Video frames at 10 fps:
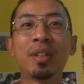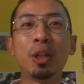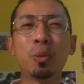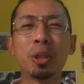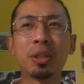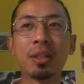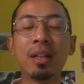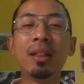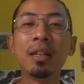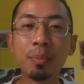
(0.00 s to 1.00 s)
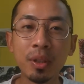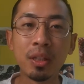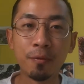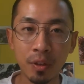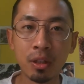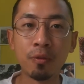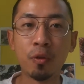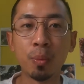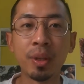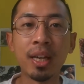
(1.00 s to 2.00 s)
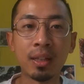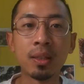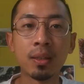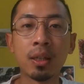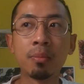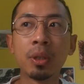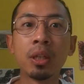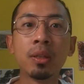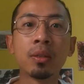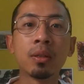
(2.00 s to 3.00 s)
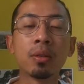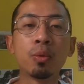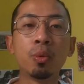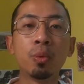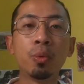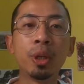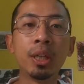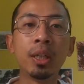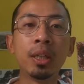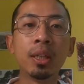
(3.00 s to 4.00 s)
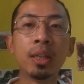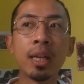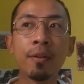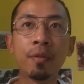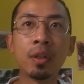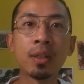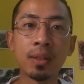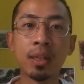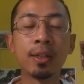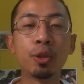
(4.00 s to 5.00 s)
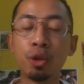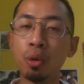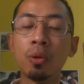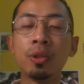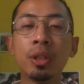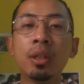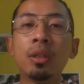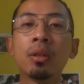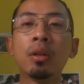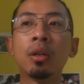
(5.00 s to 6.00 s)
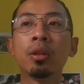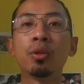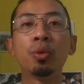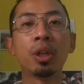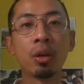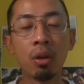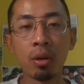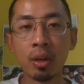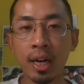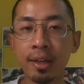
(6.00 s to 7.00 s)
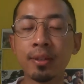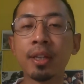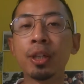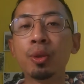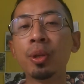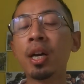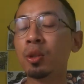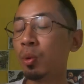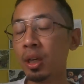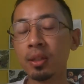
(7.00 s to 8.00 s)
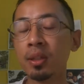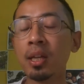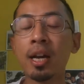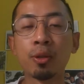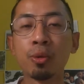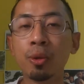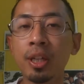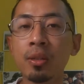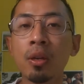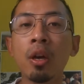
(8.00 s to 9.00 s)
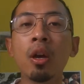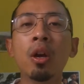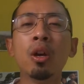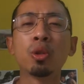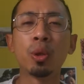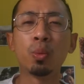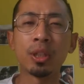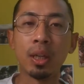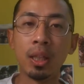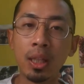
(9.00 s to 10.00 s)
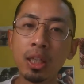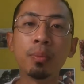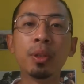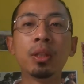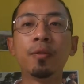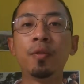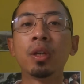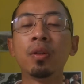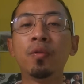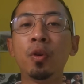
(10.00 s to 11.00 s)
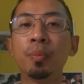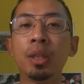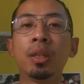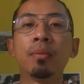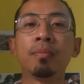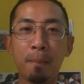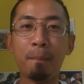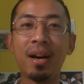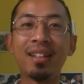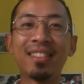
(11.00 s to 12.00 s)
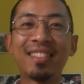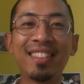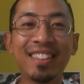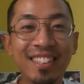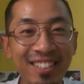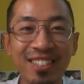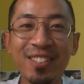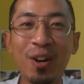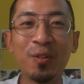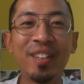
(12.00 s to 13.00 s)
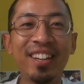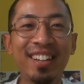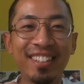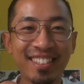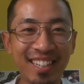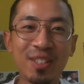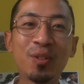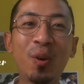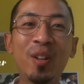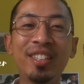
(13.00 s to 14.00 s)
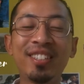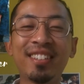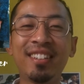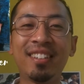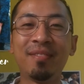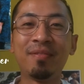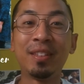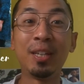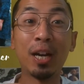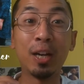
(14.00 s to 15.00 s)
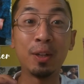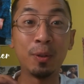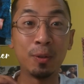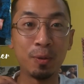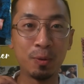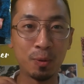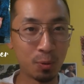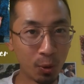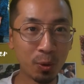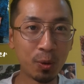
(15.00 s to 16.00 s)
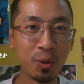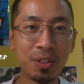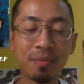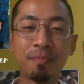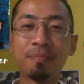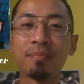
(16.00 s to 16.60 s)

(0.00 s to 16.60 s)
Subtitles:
it was a little bit difficult for me at the start because we never studied geology during our higher secondary as well as in high school days. So it was a little bit difficult for me. But the teachers out there in Science College, they are so good.